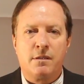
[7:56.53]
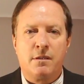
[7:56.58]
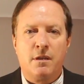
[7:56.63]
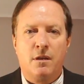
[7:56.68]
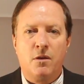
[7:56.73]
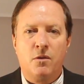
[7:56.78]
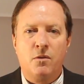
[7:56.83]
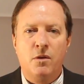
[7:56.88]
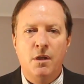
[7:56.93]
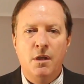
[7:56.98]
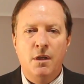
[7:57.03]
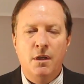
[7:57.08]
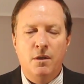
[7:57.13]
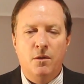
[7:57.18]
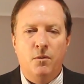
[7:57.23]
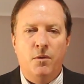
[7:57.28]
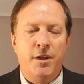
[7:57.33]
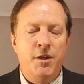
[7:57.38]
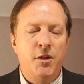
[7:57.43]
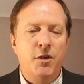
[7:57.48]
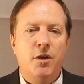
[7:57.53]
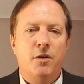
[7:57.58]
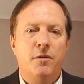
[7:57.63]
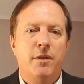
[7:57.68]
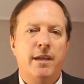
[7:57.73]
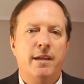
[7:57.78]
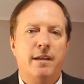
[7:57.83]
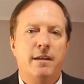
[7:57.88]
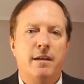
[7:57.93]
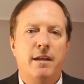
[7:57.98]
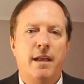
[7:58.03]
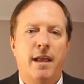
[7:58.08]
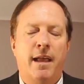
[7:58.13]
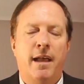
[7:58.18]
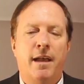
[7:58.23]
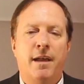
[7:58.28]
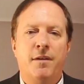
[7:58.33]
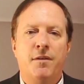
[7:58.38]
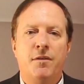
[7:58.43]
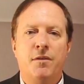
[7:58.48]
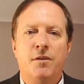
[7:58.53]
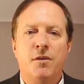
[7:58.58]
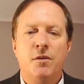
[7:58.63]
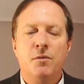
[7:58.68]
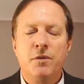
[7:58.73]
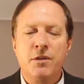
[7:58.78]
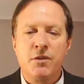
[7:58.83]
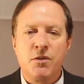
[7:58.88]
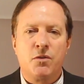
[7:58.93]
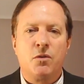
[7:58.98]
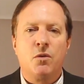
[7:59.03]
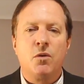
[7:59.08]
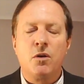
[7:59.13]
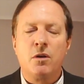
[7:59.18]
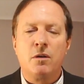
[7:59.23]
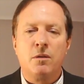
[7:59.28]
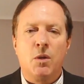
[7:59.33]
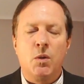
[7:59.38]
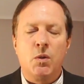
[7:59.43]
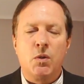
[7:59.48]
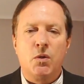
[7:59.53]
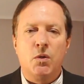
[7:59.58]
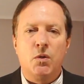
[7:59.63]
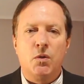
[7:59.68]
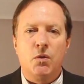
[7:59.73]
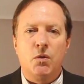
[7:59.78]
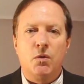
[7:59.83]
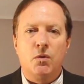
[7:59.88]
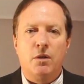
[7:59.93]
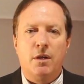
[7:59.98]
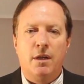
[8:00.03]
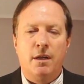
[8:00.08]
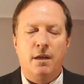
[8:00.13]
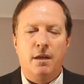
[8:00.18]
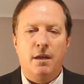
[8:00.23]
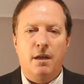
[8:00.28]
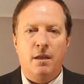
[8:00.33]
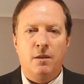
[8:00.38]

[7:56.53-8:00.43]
So when you go in and you restore a local, uh,